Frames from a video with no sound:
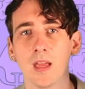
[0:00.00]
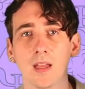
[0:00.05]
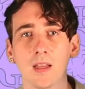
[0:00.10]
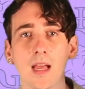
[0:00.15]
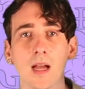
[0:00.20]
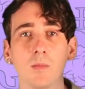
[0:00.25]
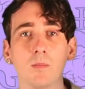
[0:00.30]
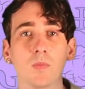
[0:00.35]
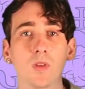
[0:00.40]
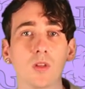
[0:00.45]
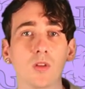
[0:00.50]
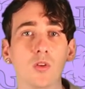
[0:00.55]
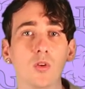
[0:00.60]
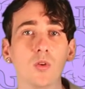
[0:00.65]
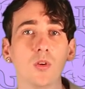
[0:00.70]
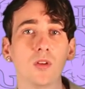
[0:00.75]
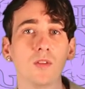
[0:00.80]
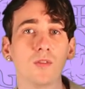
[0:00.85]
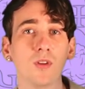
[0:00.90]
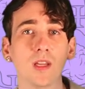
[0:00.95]
Now, you
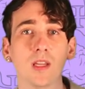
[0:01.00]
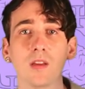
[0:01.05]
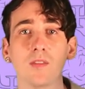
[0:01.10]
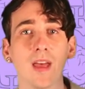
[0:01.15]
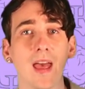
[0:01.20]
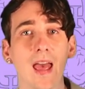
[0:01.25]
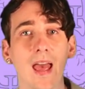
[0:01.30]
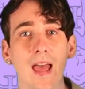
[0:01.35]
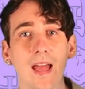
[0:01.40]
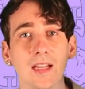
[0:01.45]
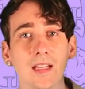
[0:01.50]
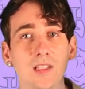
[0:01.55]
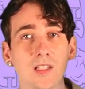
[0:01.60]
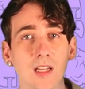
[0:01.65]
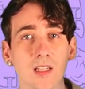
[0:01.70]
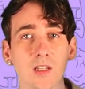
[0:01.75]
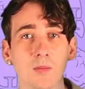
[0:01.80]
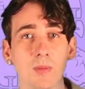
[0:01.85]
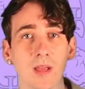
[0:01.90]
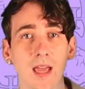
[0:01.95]
can think of any
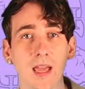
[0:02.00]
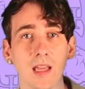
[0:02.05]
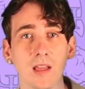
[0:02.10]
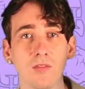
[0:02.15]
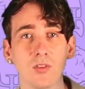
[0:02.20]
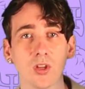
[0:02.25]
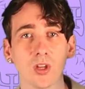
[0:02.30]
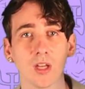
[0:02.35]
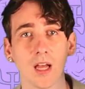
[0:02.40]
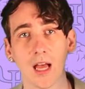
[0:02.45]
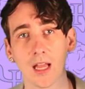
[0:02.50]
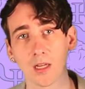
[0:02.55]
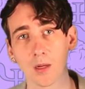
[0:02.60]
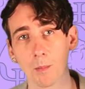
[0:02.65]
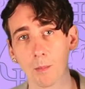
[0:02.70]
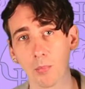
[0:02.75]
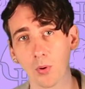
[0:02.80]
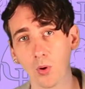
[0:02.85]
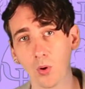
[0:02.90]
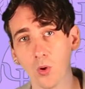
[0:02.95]
gendered behavior and
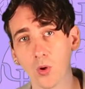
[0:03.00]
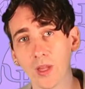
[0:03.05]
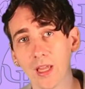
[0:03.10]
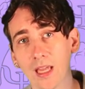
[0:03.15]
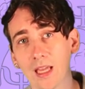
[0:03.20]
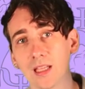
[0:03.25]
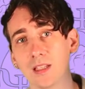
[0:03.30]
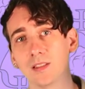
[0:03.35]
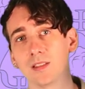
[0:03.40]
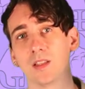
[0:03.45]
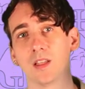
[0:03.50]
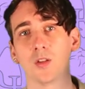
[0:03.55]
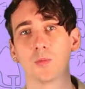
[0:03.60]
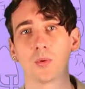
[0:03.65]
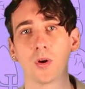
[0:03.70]
plug it into this